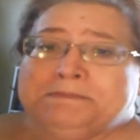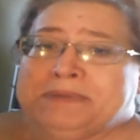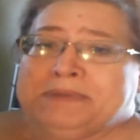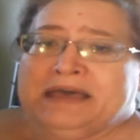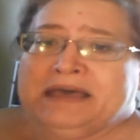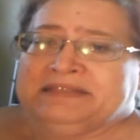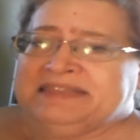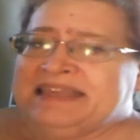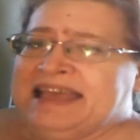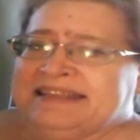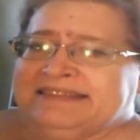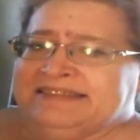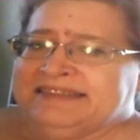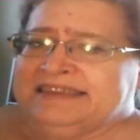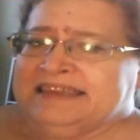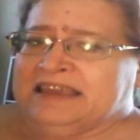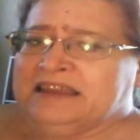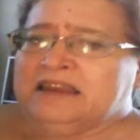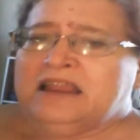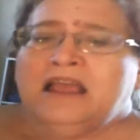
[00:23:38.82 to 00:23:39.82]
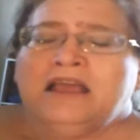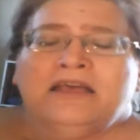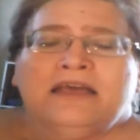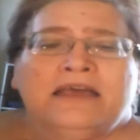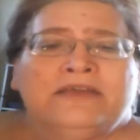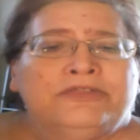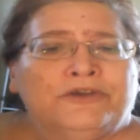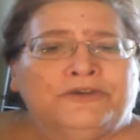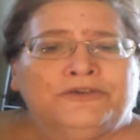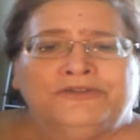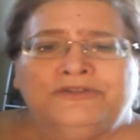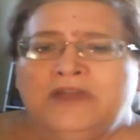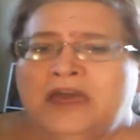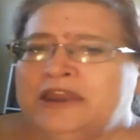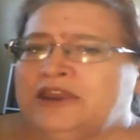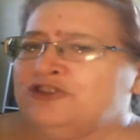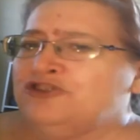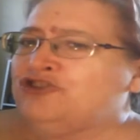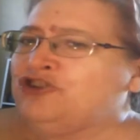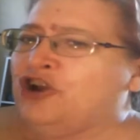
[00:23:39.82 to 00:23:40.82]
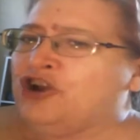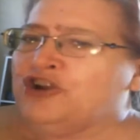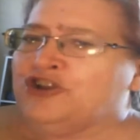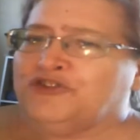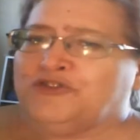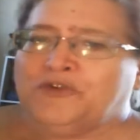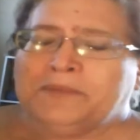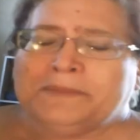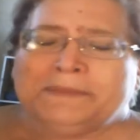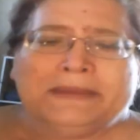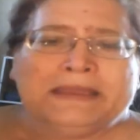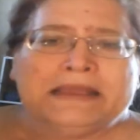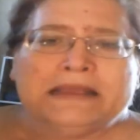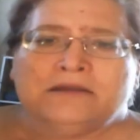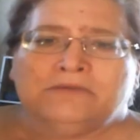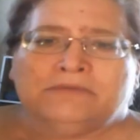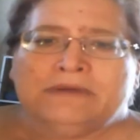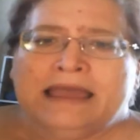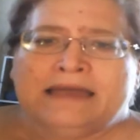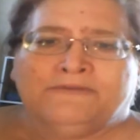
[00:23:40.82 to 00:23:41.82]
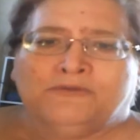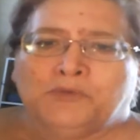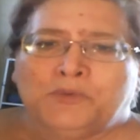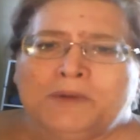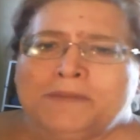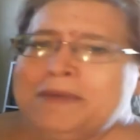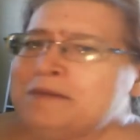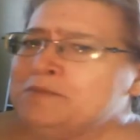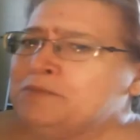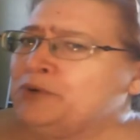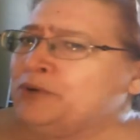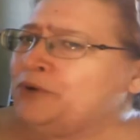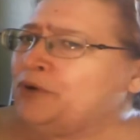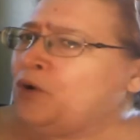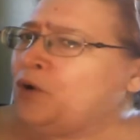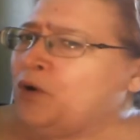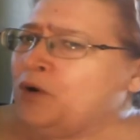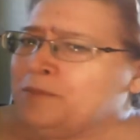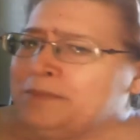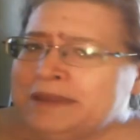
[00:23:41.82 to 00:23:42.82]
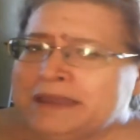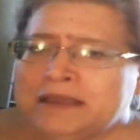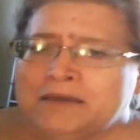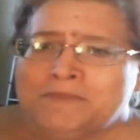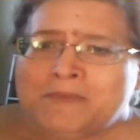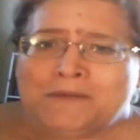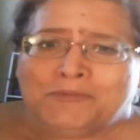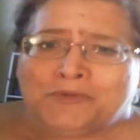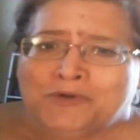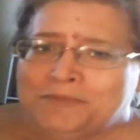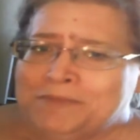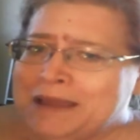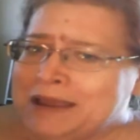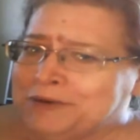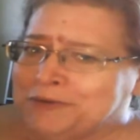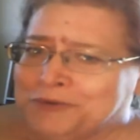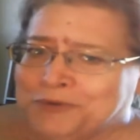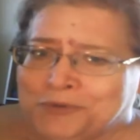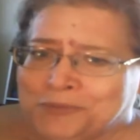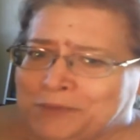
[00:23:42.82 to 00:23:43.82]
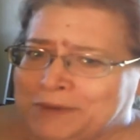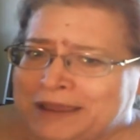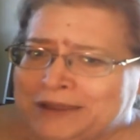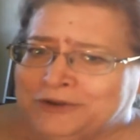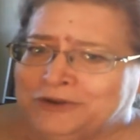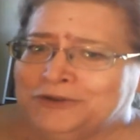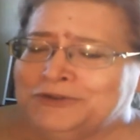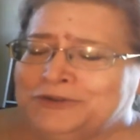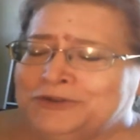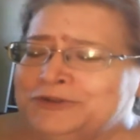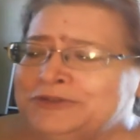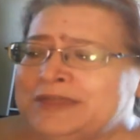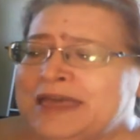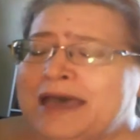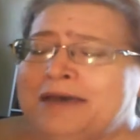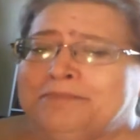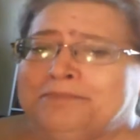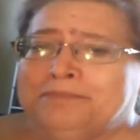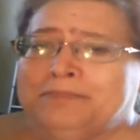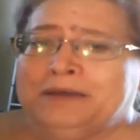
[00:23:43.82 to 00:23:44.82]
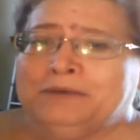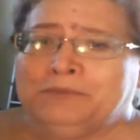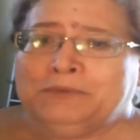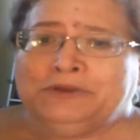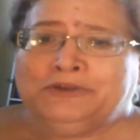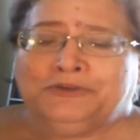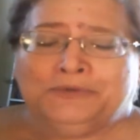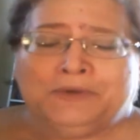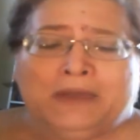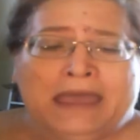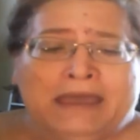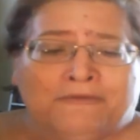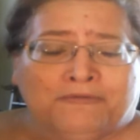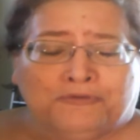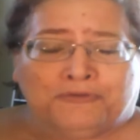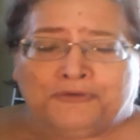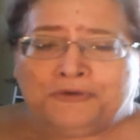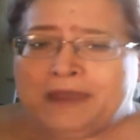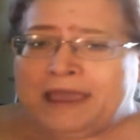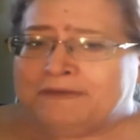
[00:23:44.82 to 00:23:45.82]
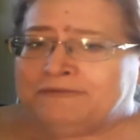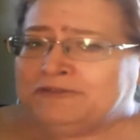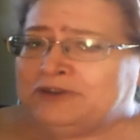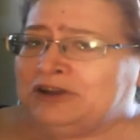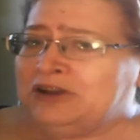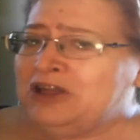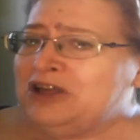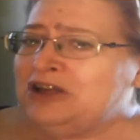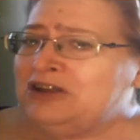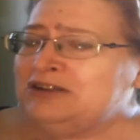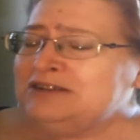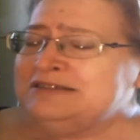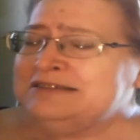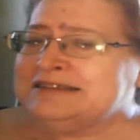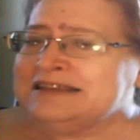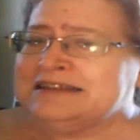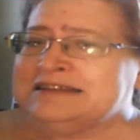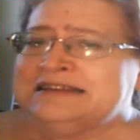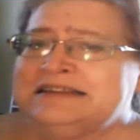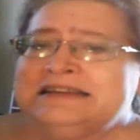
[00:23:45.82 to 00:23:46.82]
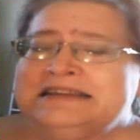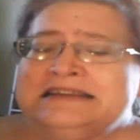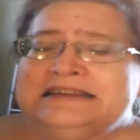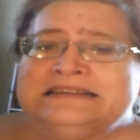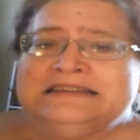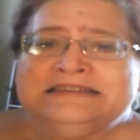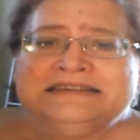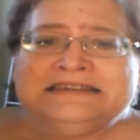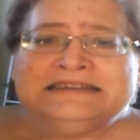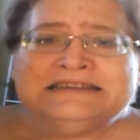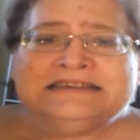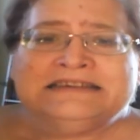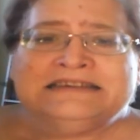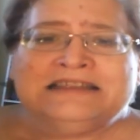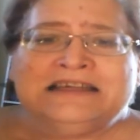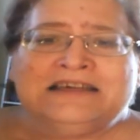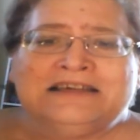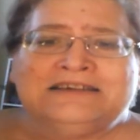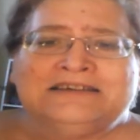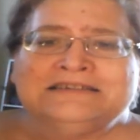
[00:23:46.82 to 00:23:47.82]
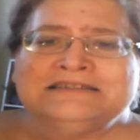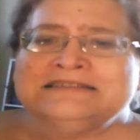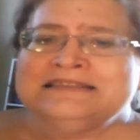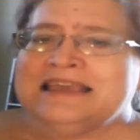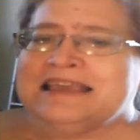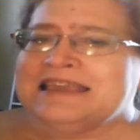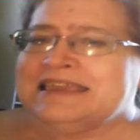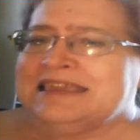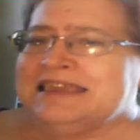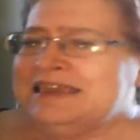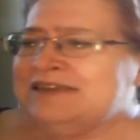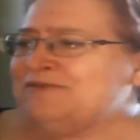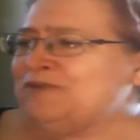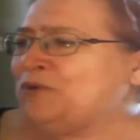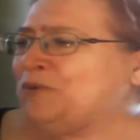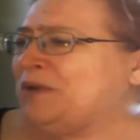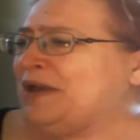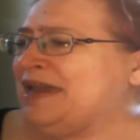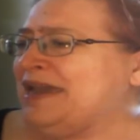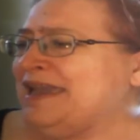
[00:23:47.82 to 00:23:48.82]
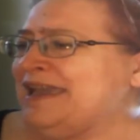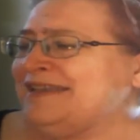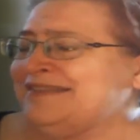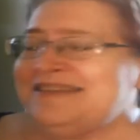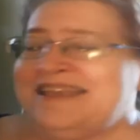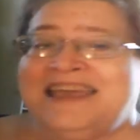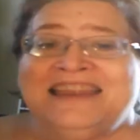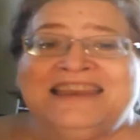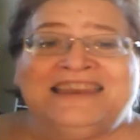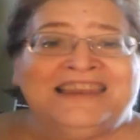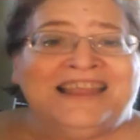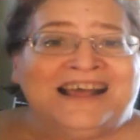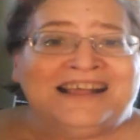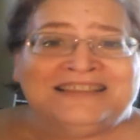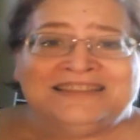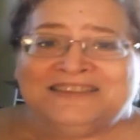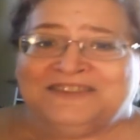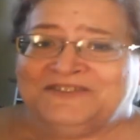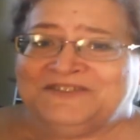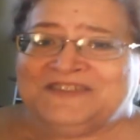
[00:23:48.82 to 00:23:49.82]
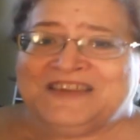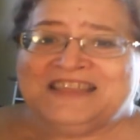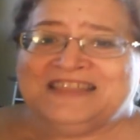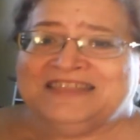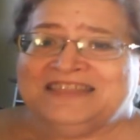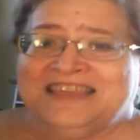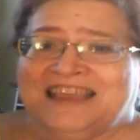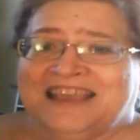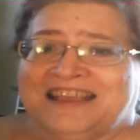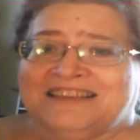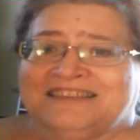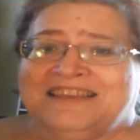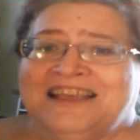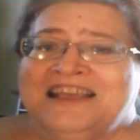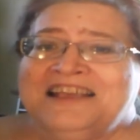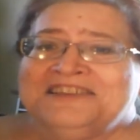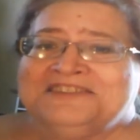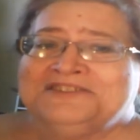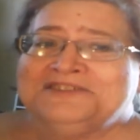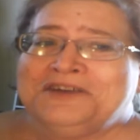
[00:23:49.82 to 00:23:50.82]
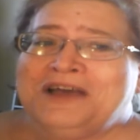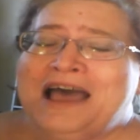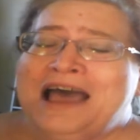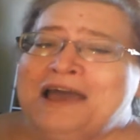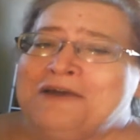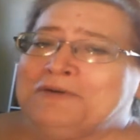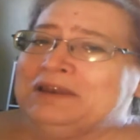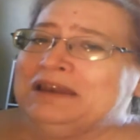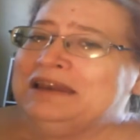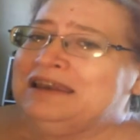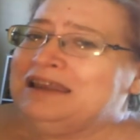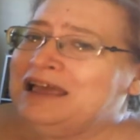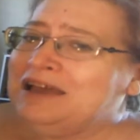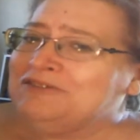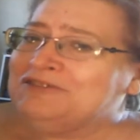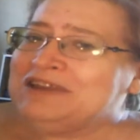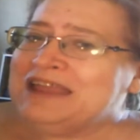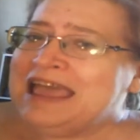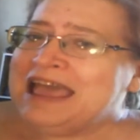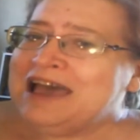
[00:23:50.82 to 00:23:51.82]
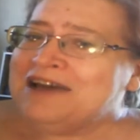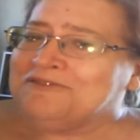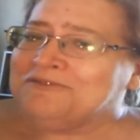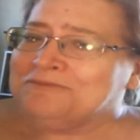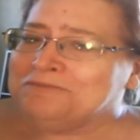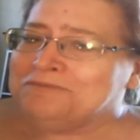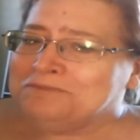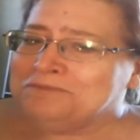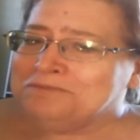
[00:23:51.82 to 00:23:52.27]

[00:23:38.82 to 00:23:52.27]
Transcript: But that's it. And there's not a charge for being a Ravelry member or being a member of my group. I don't do that. But we do have craft-alongs and knit-alongs and giveaways and lots of fun things. So I would love to have